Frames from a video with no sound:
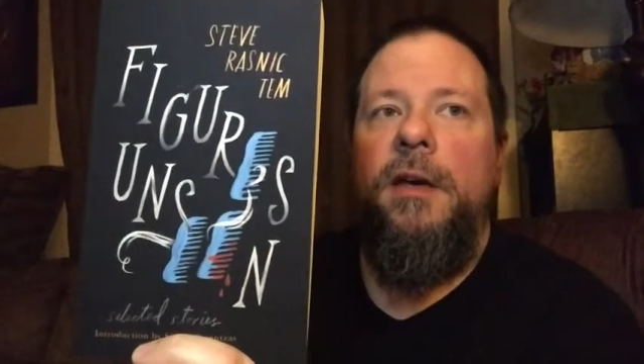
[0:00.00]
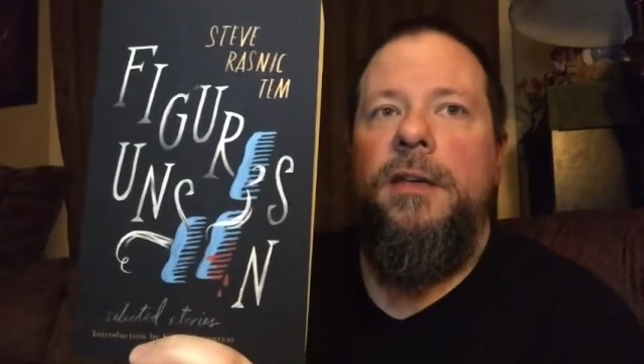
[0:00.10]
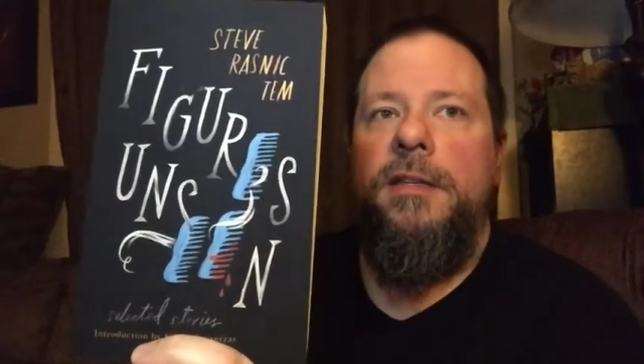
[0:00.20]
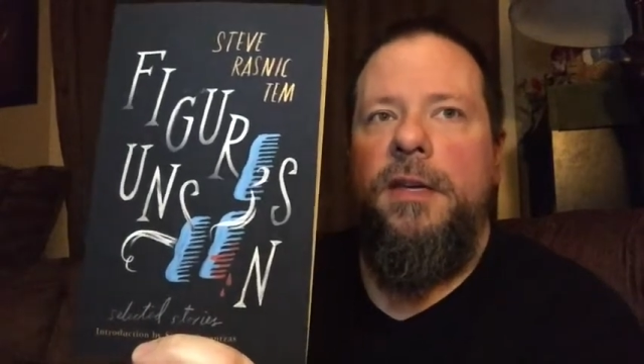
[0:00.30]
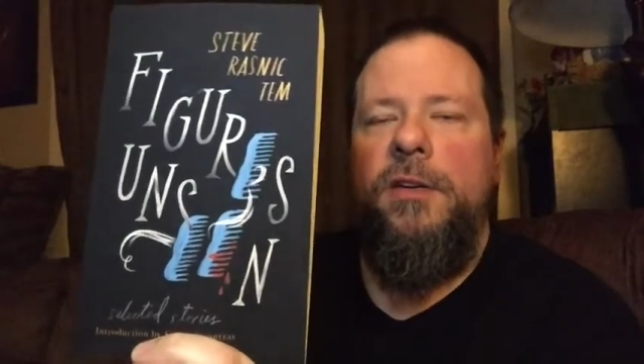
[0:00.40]

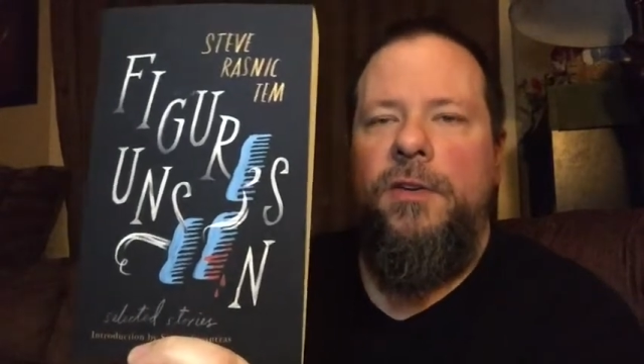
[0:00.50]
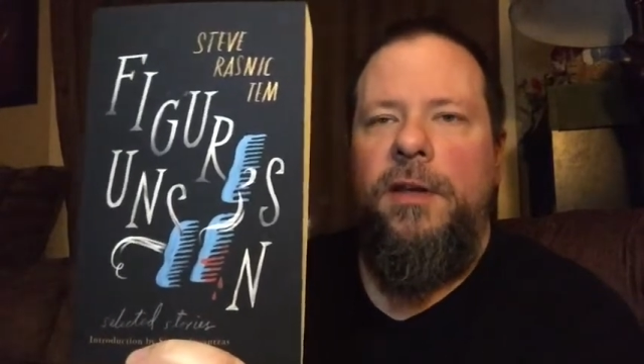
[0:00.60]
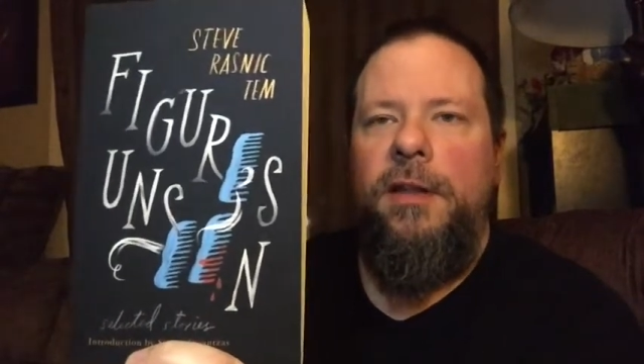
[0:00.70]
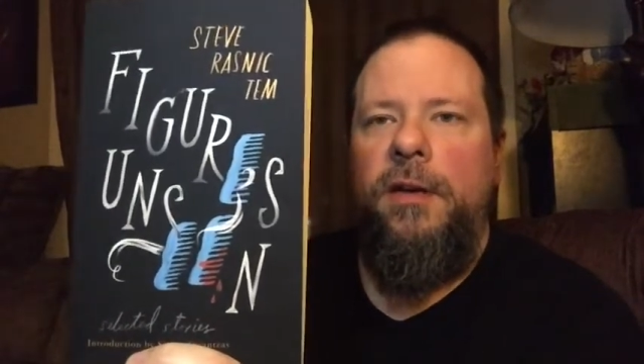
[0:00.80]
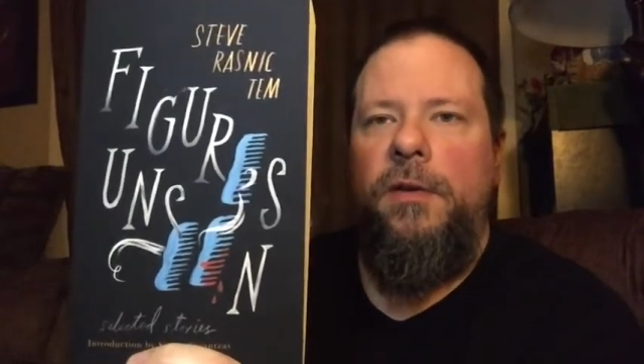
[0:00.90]
said
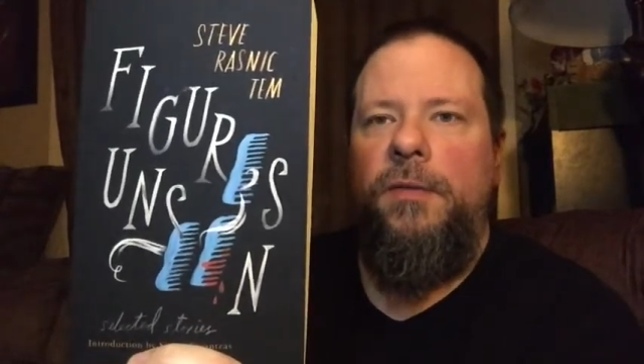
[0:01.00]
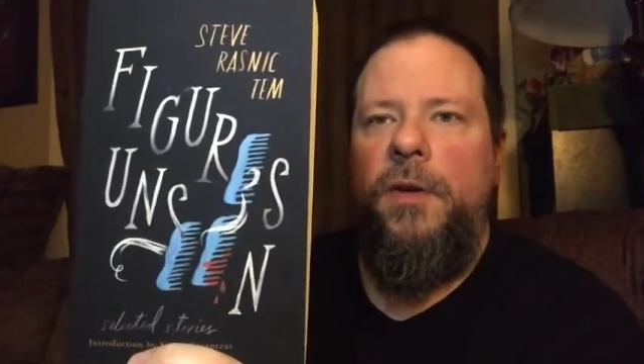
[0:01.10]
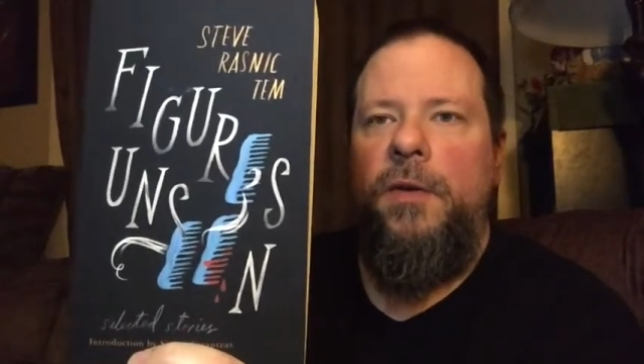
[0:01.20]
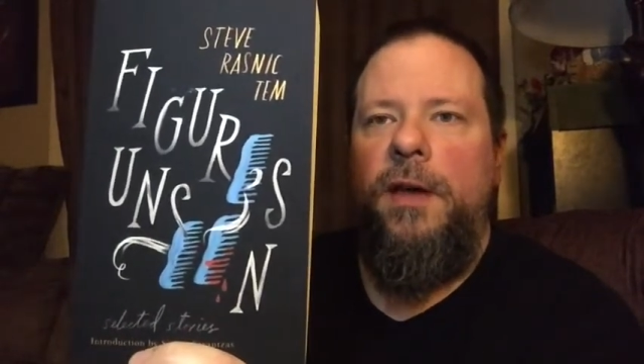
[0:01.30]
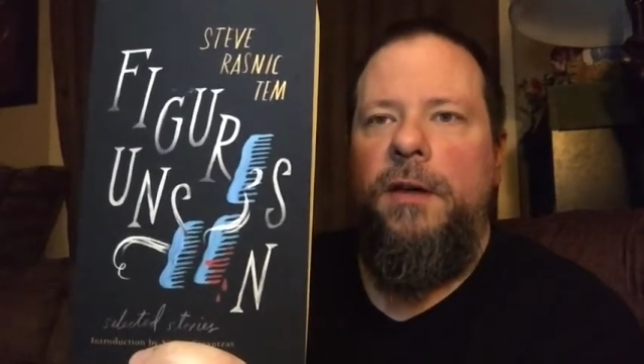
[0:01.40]
during the
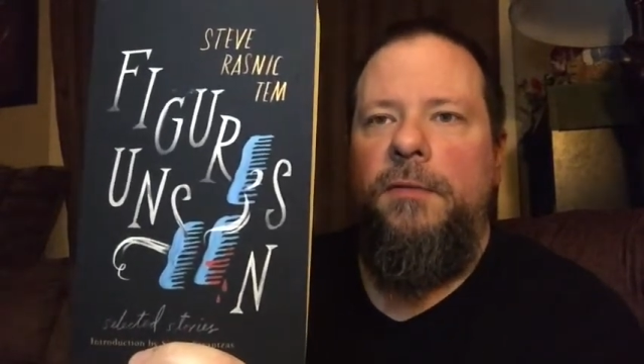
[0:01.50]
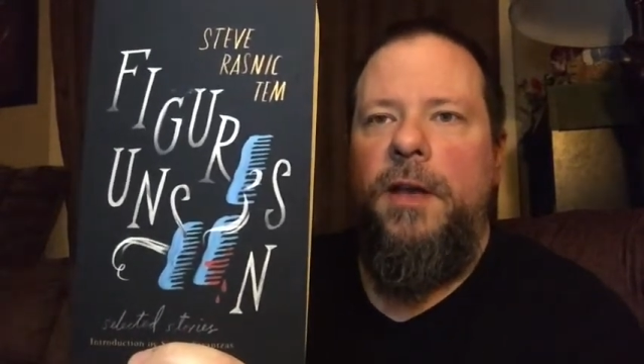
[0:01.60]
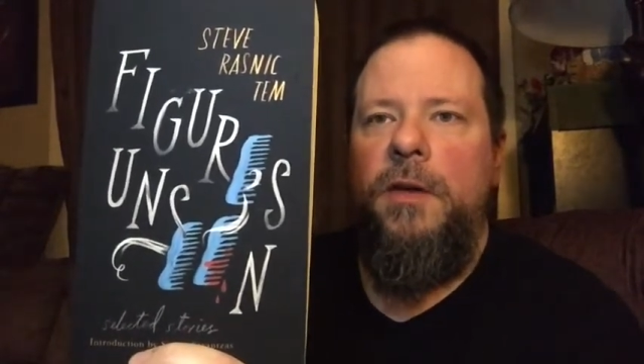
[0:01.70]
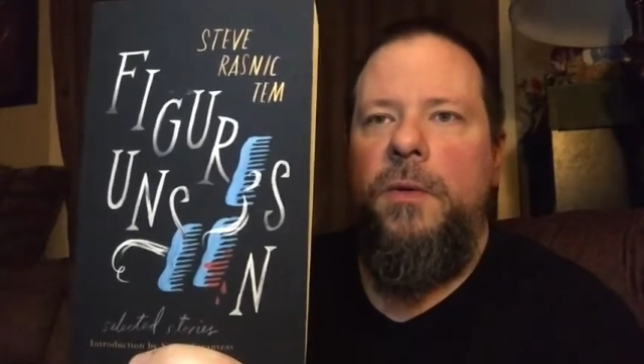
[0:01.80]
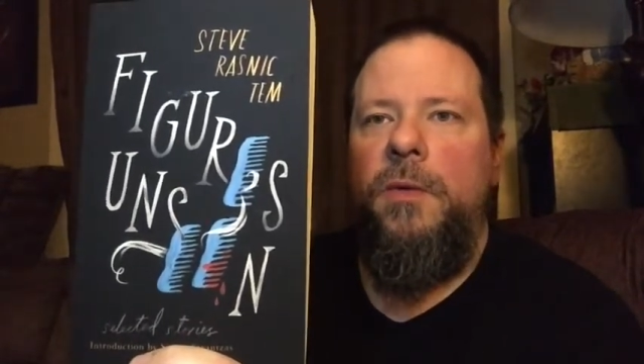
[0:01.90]
interview that if
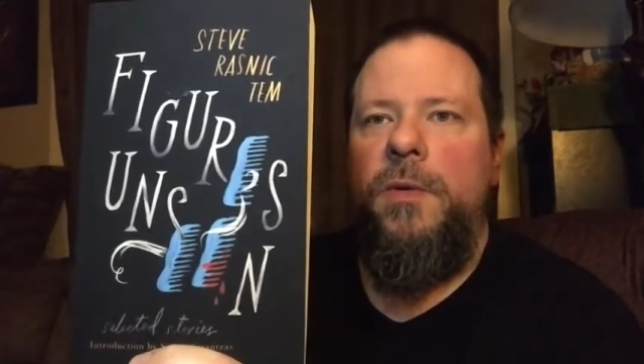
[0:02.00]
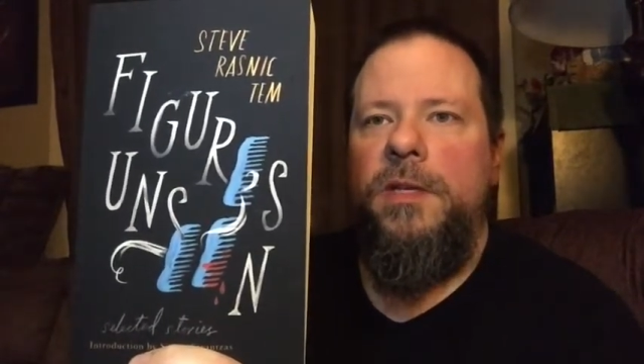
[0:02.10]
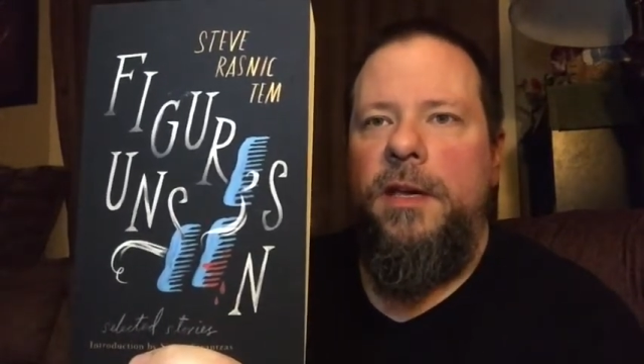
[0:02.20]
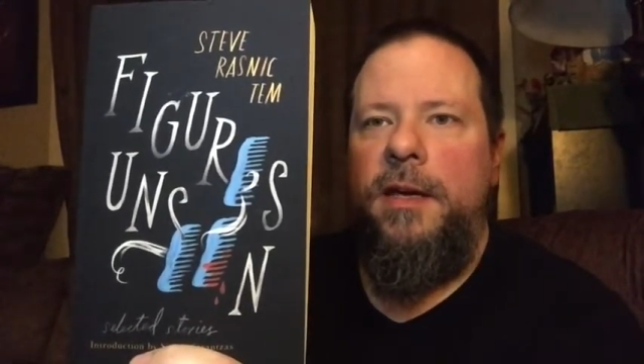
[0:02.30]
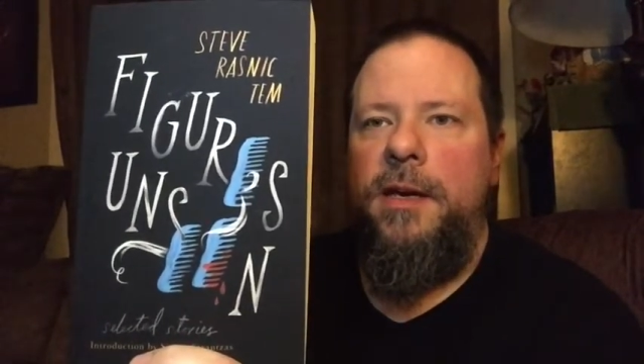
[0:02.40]
anyone
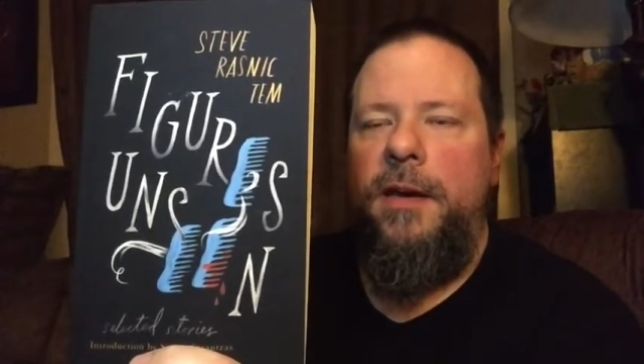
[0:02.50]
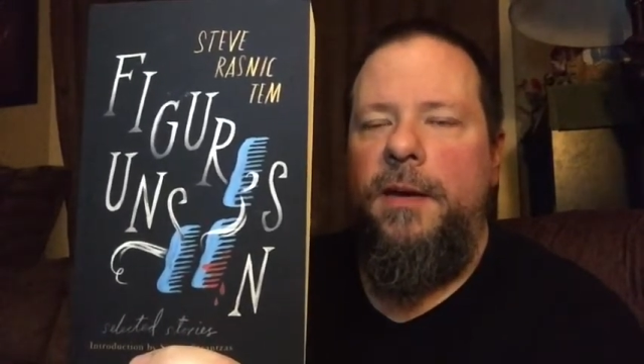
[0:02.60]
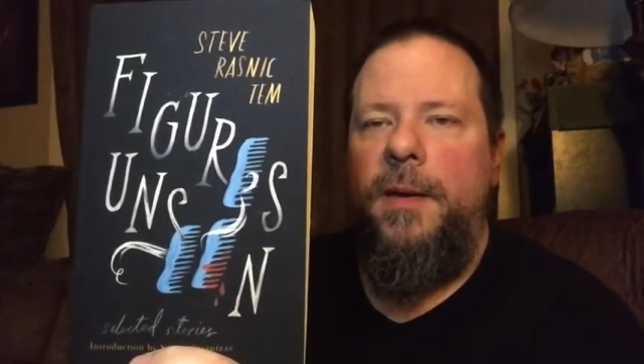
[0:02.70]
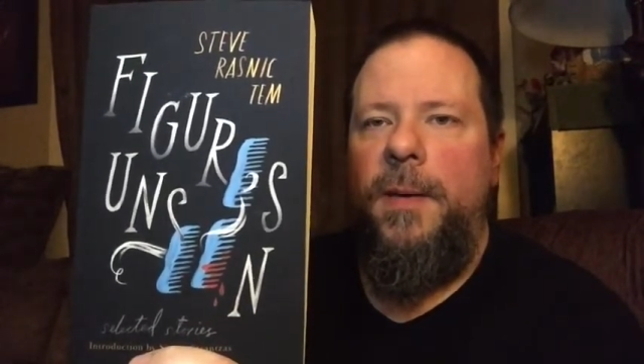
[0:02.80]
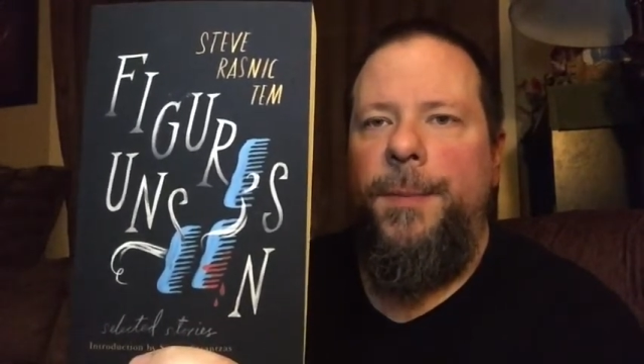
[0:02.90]
was like,
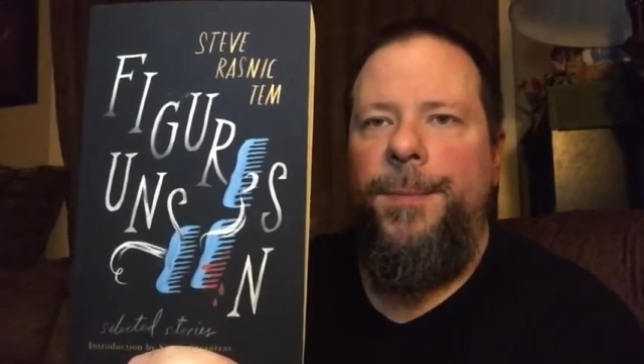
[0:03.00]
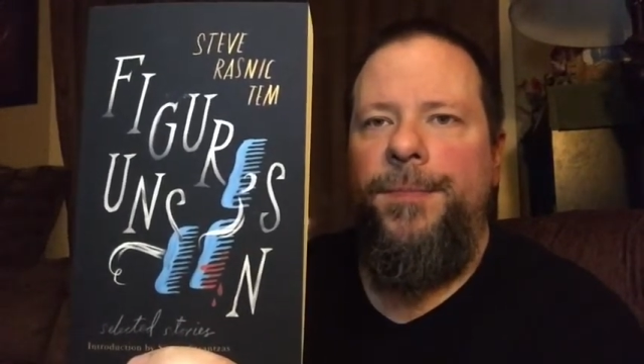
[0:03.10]
um,